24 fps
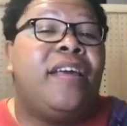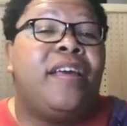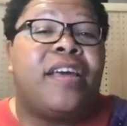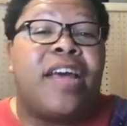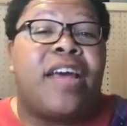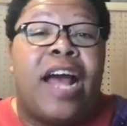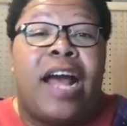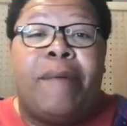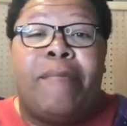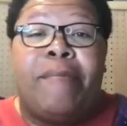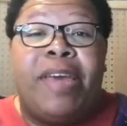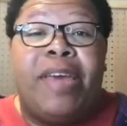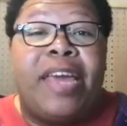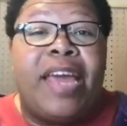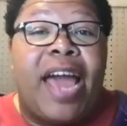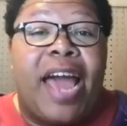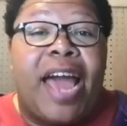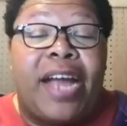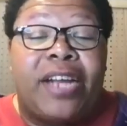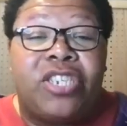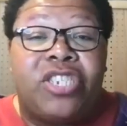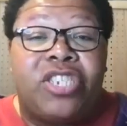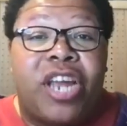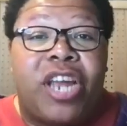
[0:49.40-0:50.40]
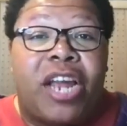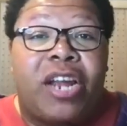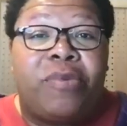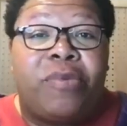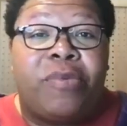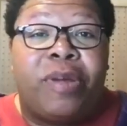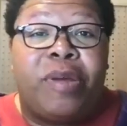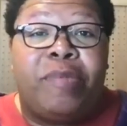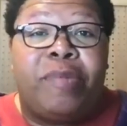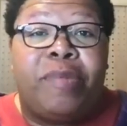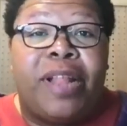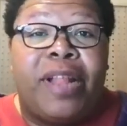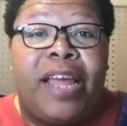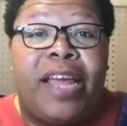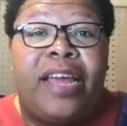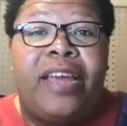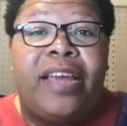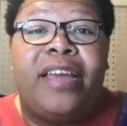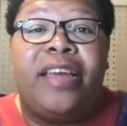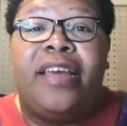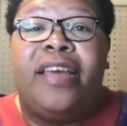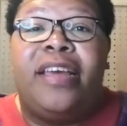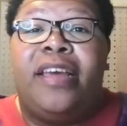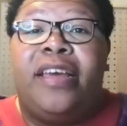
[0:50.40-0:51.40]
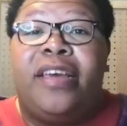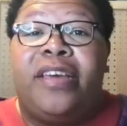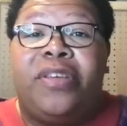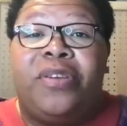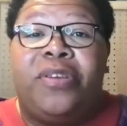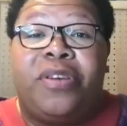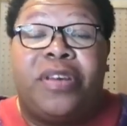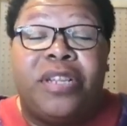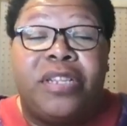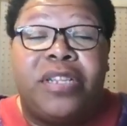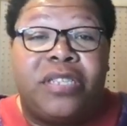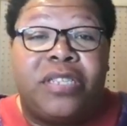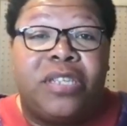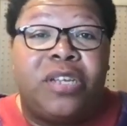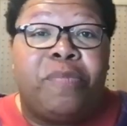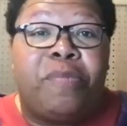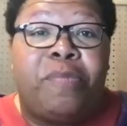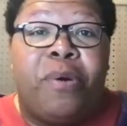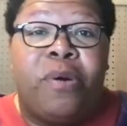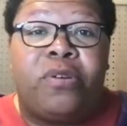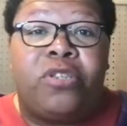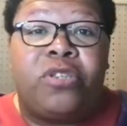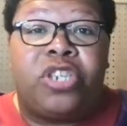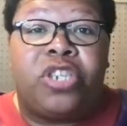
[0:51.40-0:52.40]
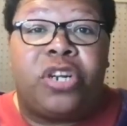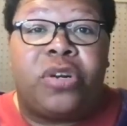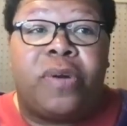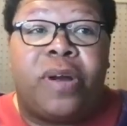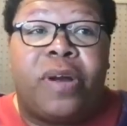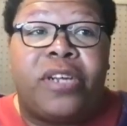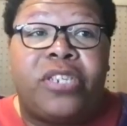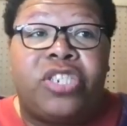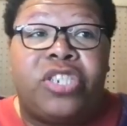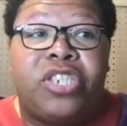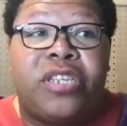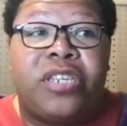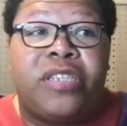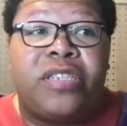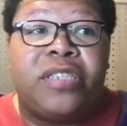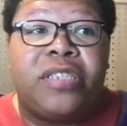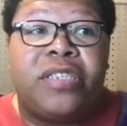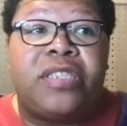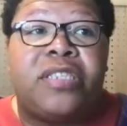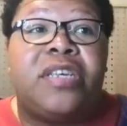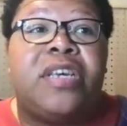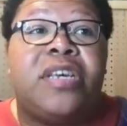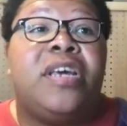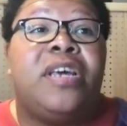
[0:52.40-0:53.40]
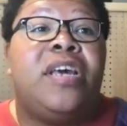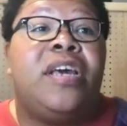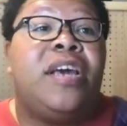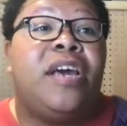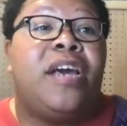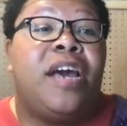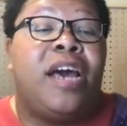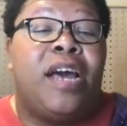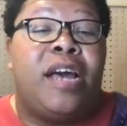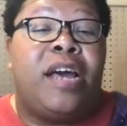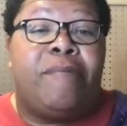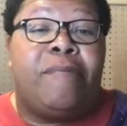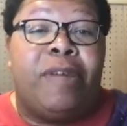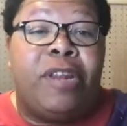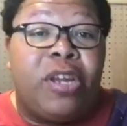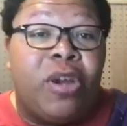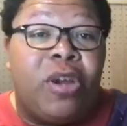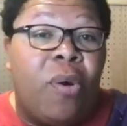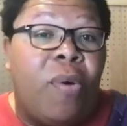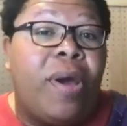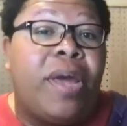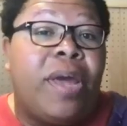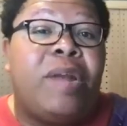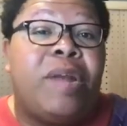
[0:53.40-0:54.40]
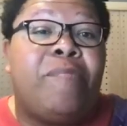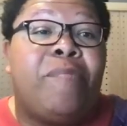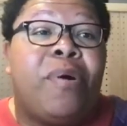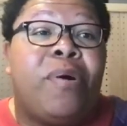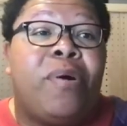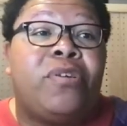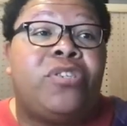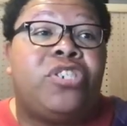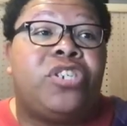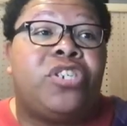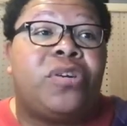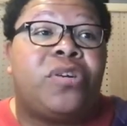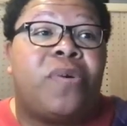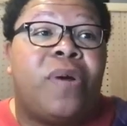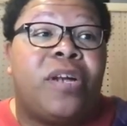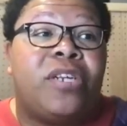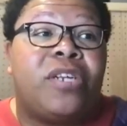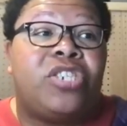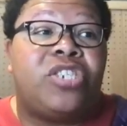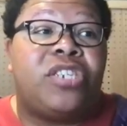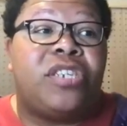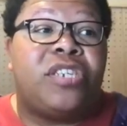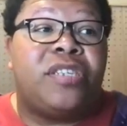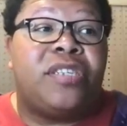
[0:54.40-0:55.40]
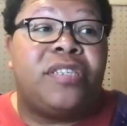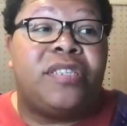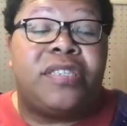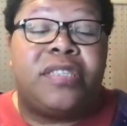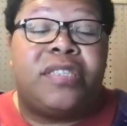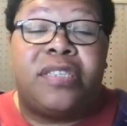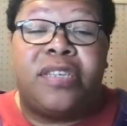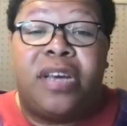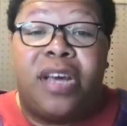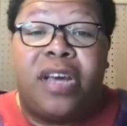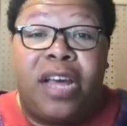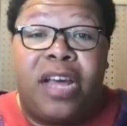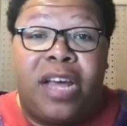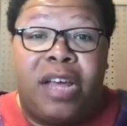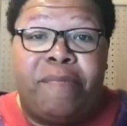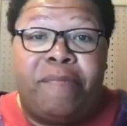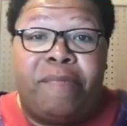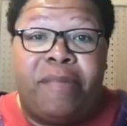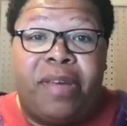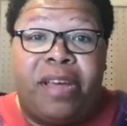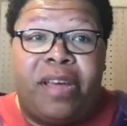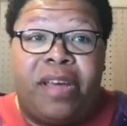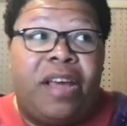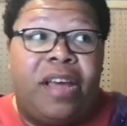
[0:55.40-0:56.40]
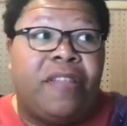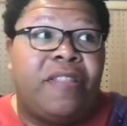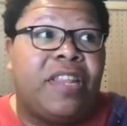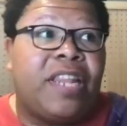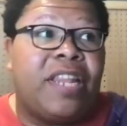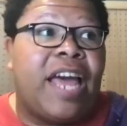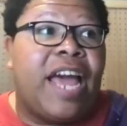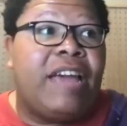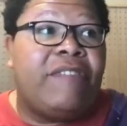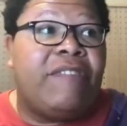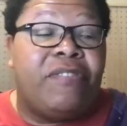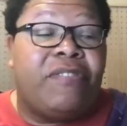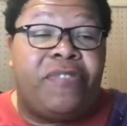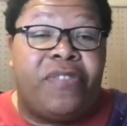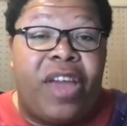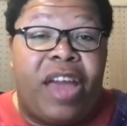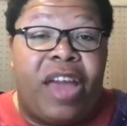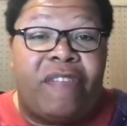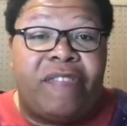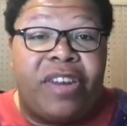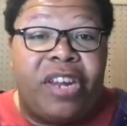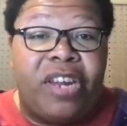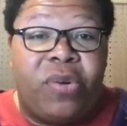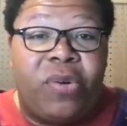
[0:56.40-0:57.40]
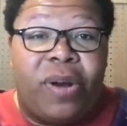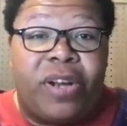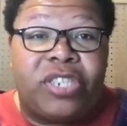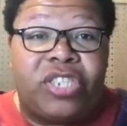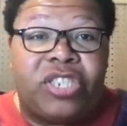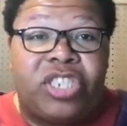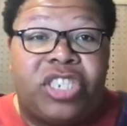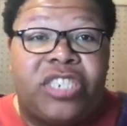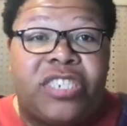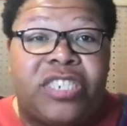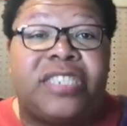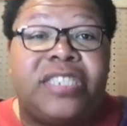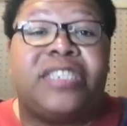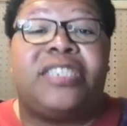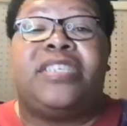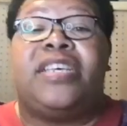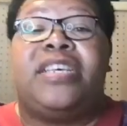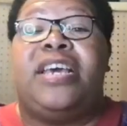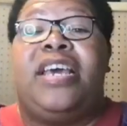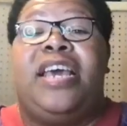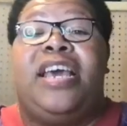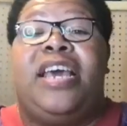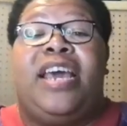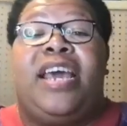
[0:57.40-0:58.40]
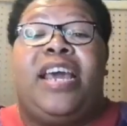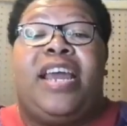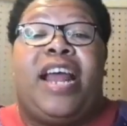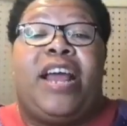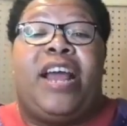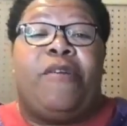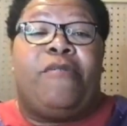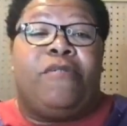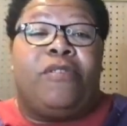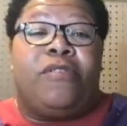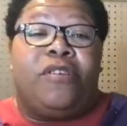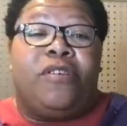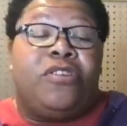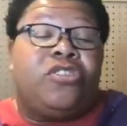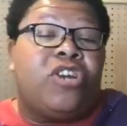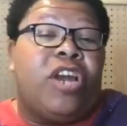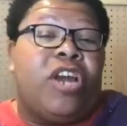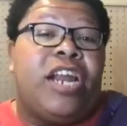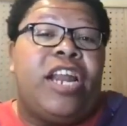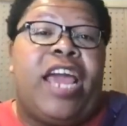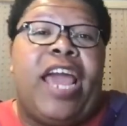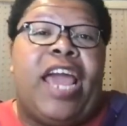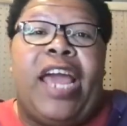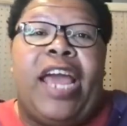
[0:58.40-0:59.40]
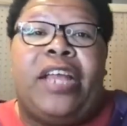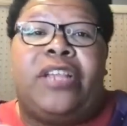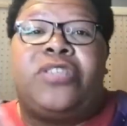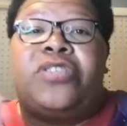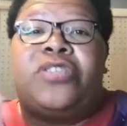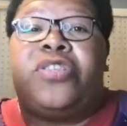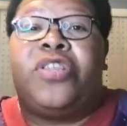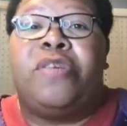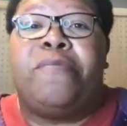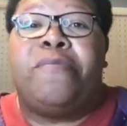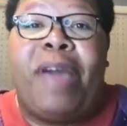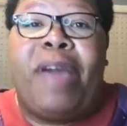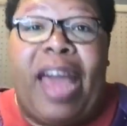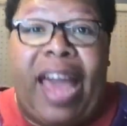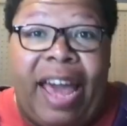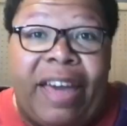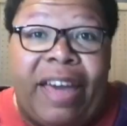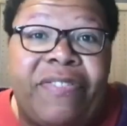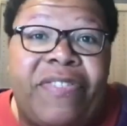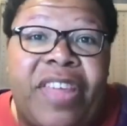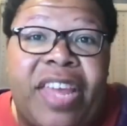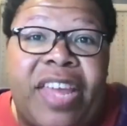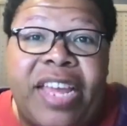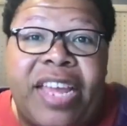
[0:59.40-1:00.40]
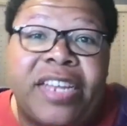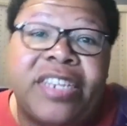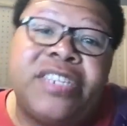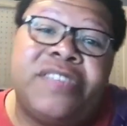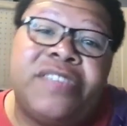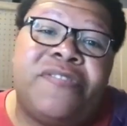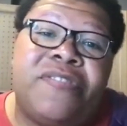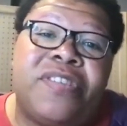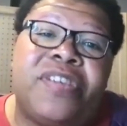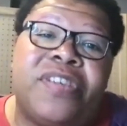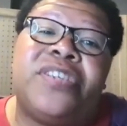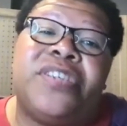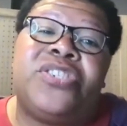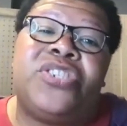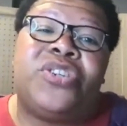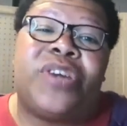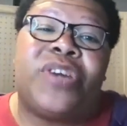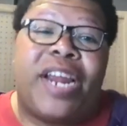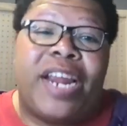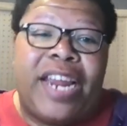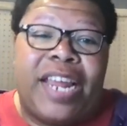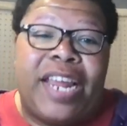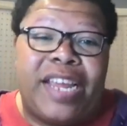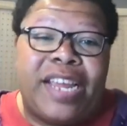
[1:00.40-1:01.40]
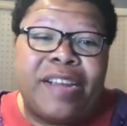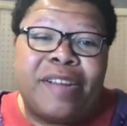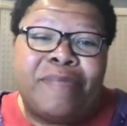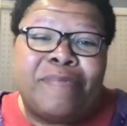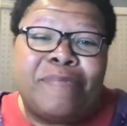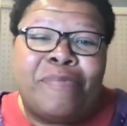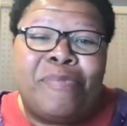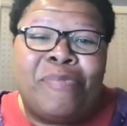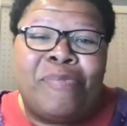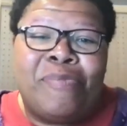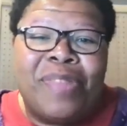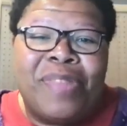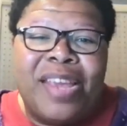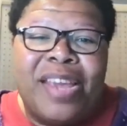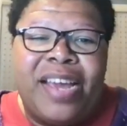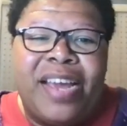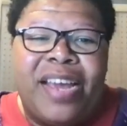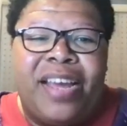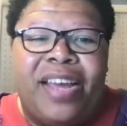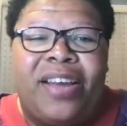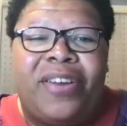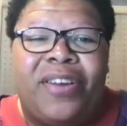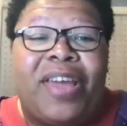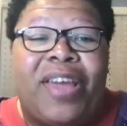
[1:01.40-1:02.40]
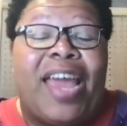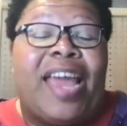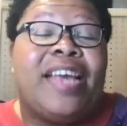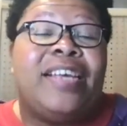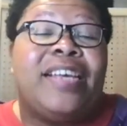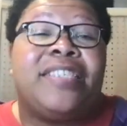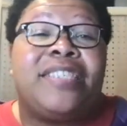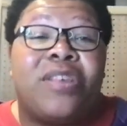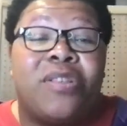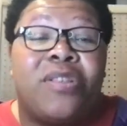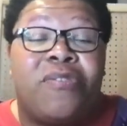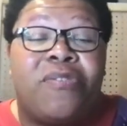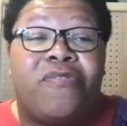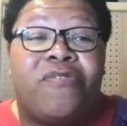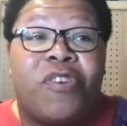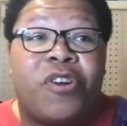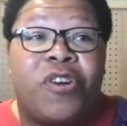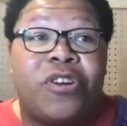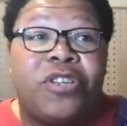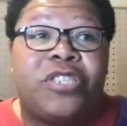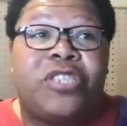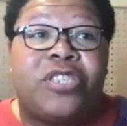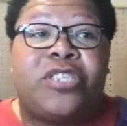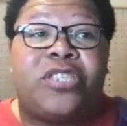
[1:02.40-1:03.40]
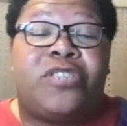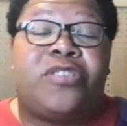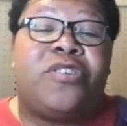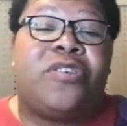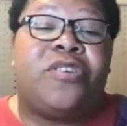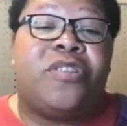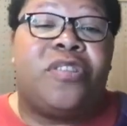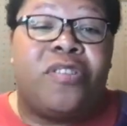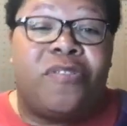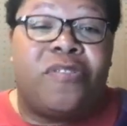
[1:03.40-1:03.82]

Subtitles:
comment #replay. You can still post your questions and go ahead and post your questions on the live if you have any questions, and I will try to answer them at the end of the training. Okay, so the first